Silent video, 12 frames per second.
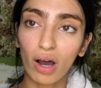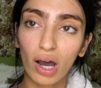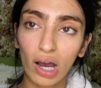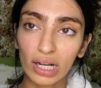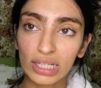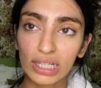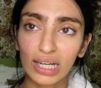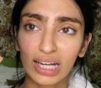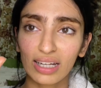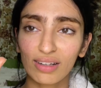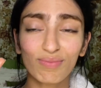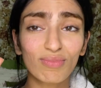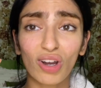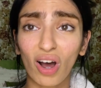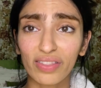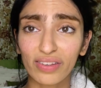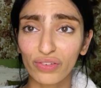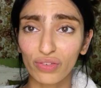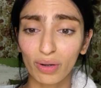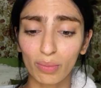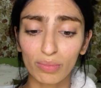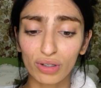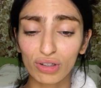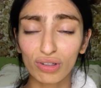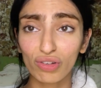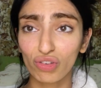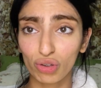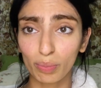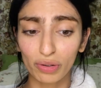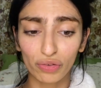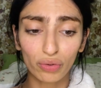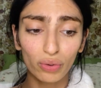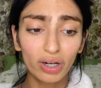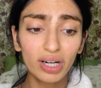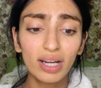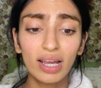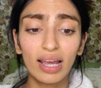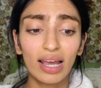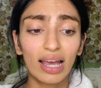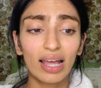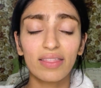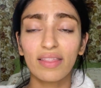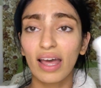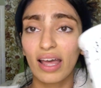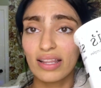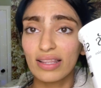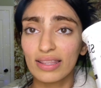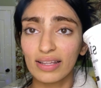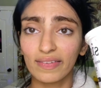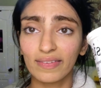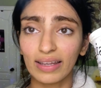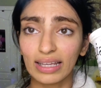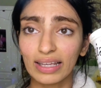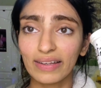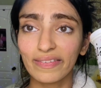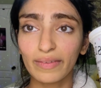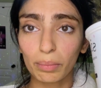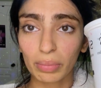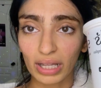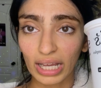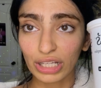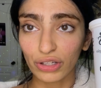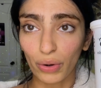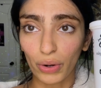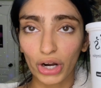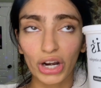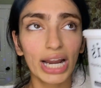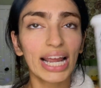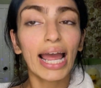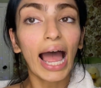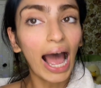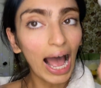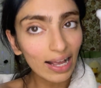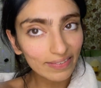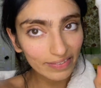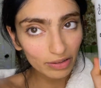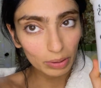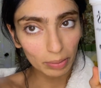honey. I got this from Superstore. And then the Siggy's plain yogurt. It has to be